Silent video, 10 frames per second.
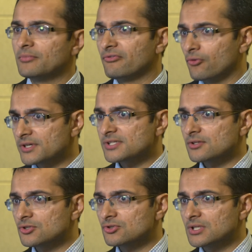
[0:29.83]
before
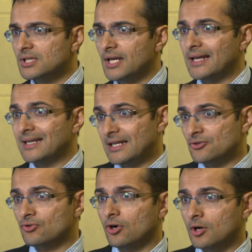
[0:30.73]
surgery and
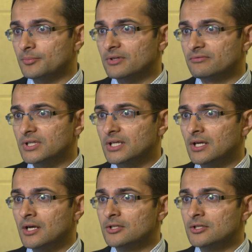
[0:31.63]
intraoperatively